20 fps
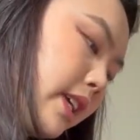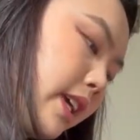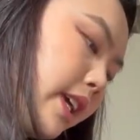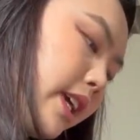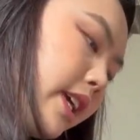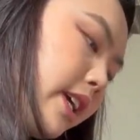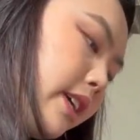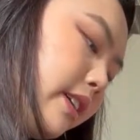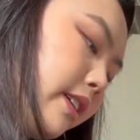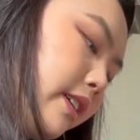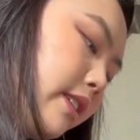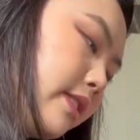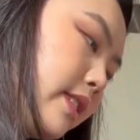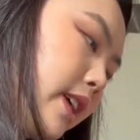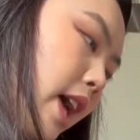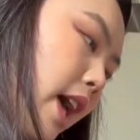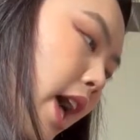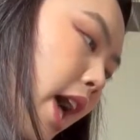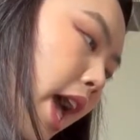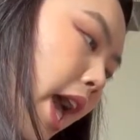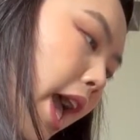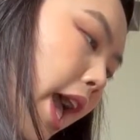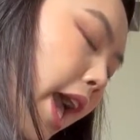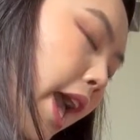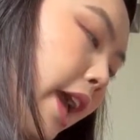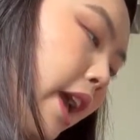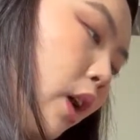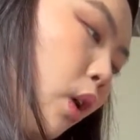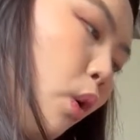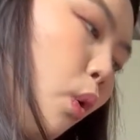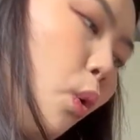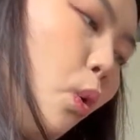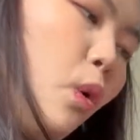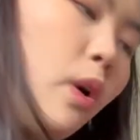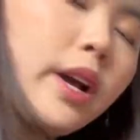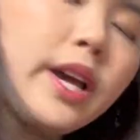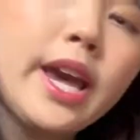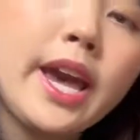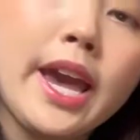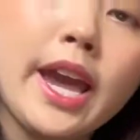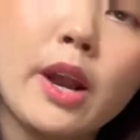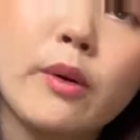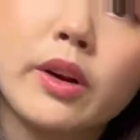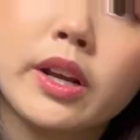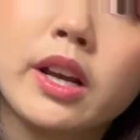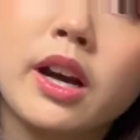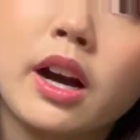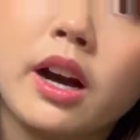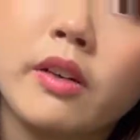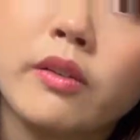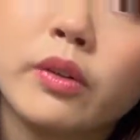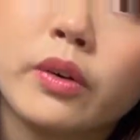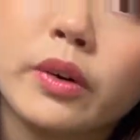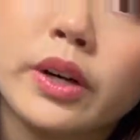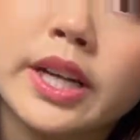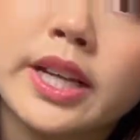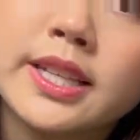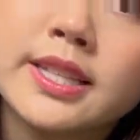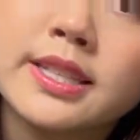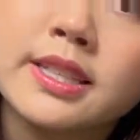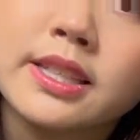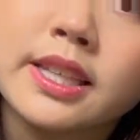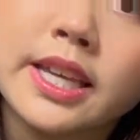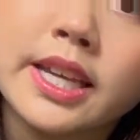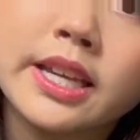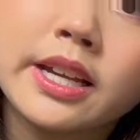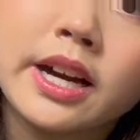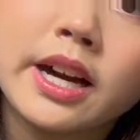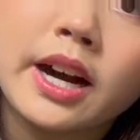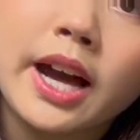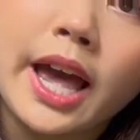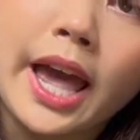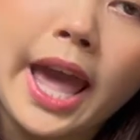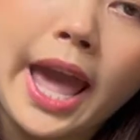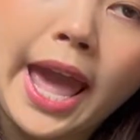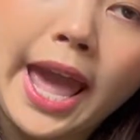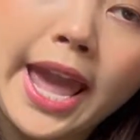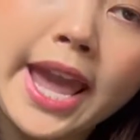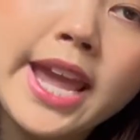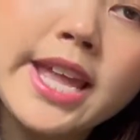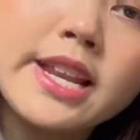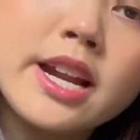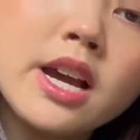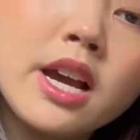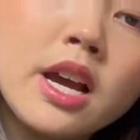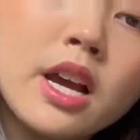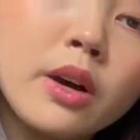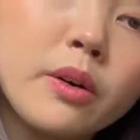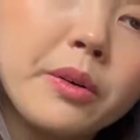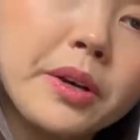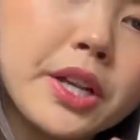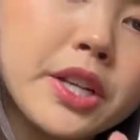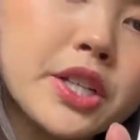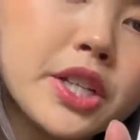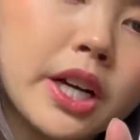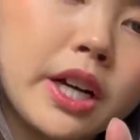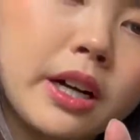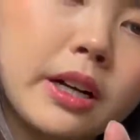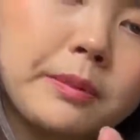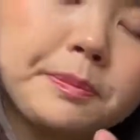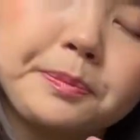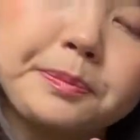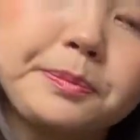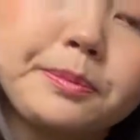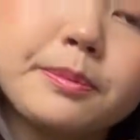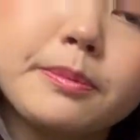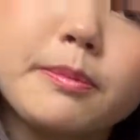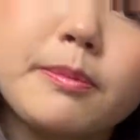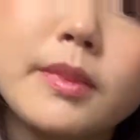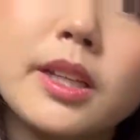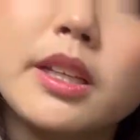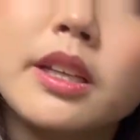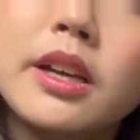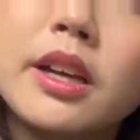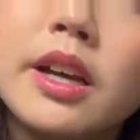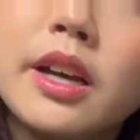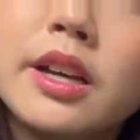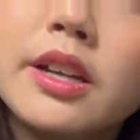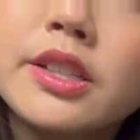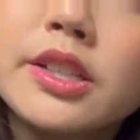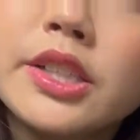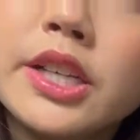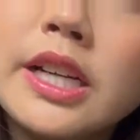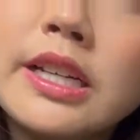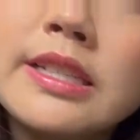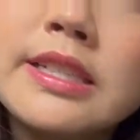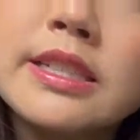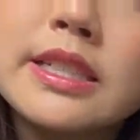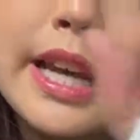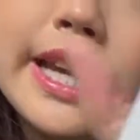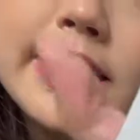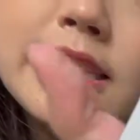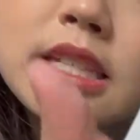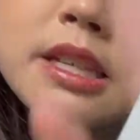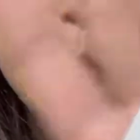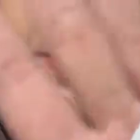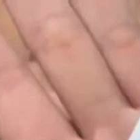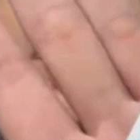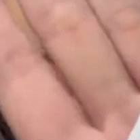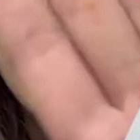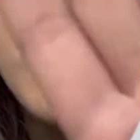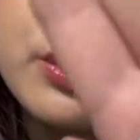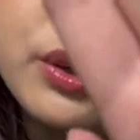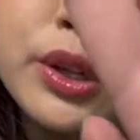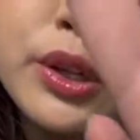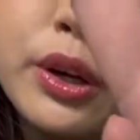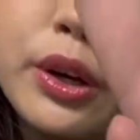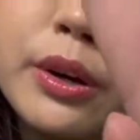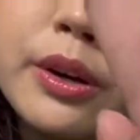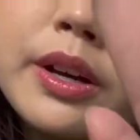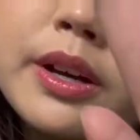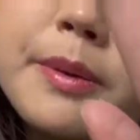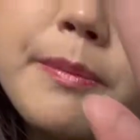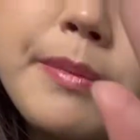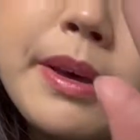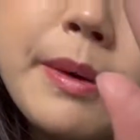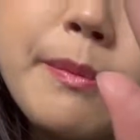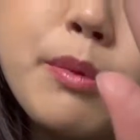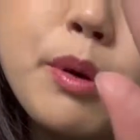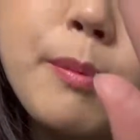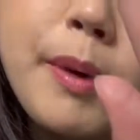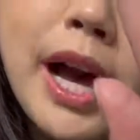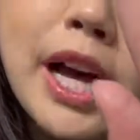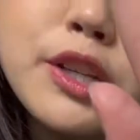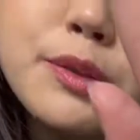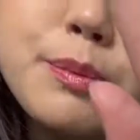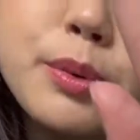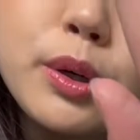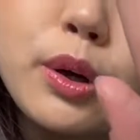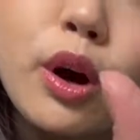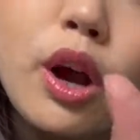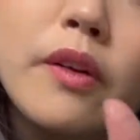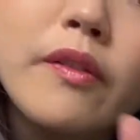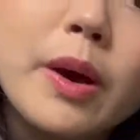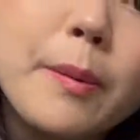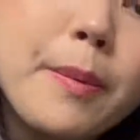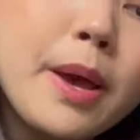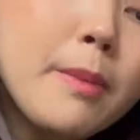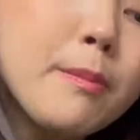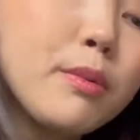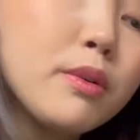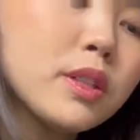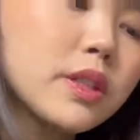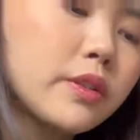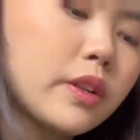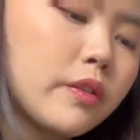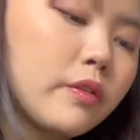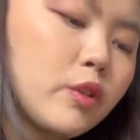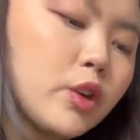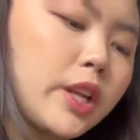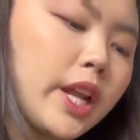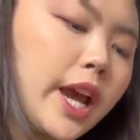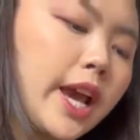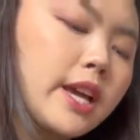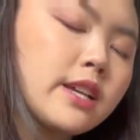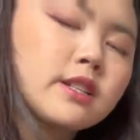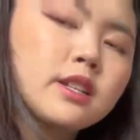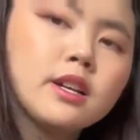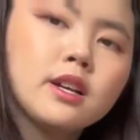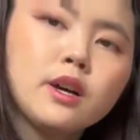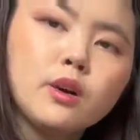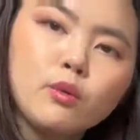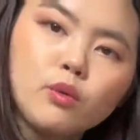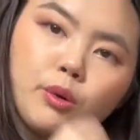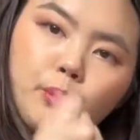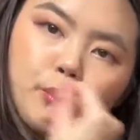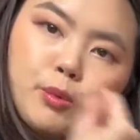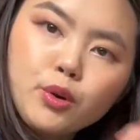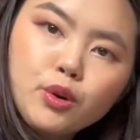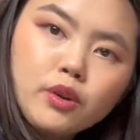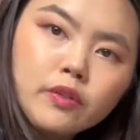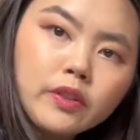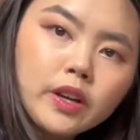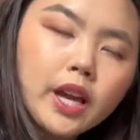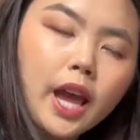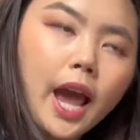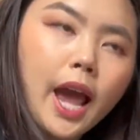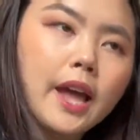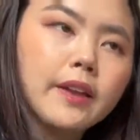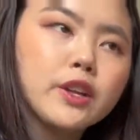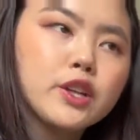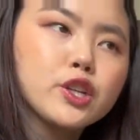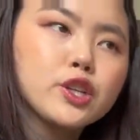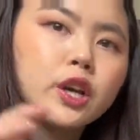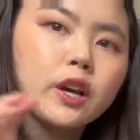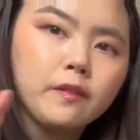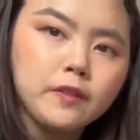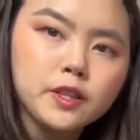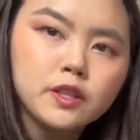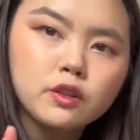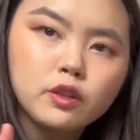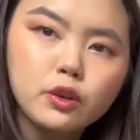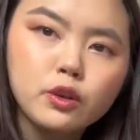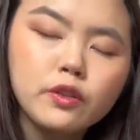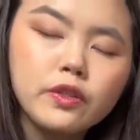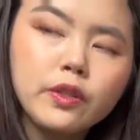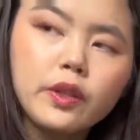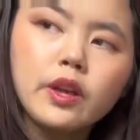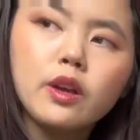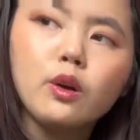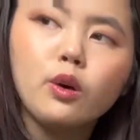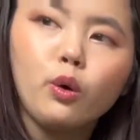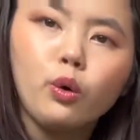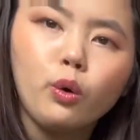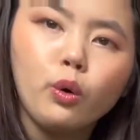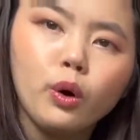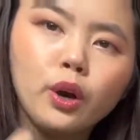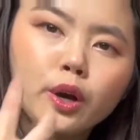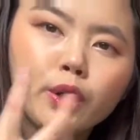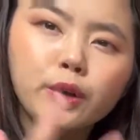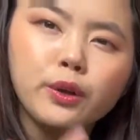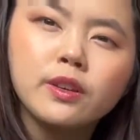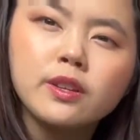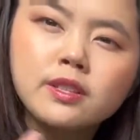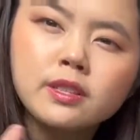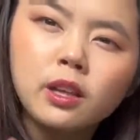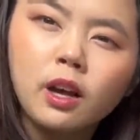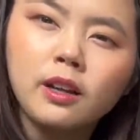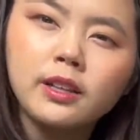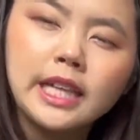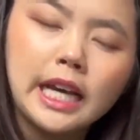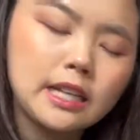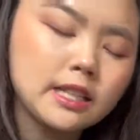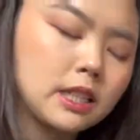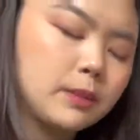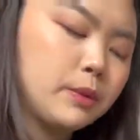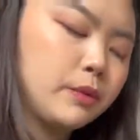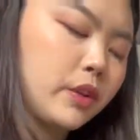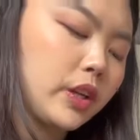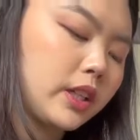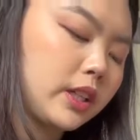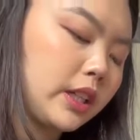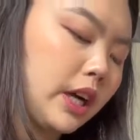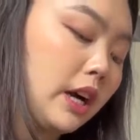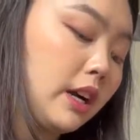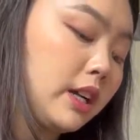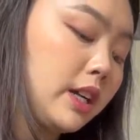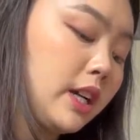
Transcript: is a all care recovery seeker aid, which just a typical, you know, pimple patch. Put it over your pimples for a few days, remove it, and it should have soothed it or, you know, sucked out some of the gunk.